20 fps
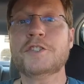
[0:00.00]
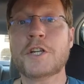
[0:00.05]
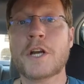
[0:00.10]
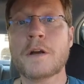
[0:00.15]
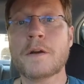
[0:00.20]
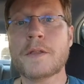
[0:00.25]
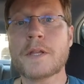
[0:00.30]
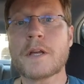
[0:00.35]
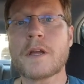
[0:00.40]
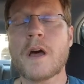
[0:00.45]

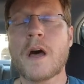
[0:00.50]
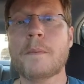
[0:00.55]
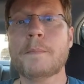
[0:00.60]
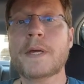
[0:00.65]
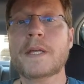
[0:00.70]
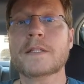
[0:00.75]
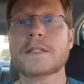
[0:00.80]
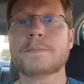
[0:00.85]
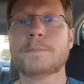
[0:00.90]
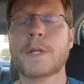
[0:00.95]
share in the
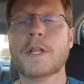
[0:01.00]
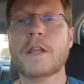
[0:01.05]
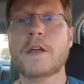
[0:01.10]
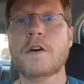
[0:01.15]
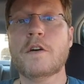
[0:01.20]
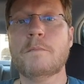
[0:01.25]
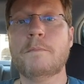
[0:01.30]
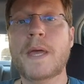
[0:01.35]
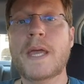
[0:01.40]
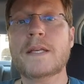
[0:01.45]
comments
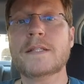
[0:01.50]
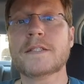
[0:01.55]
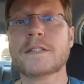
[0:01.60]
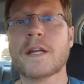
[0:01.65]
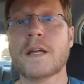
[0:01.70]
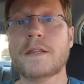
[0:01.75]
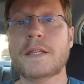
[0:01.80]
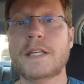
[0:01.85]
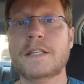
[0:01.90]
below, based on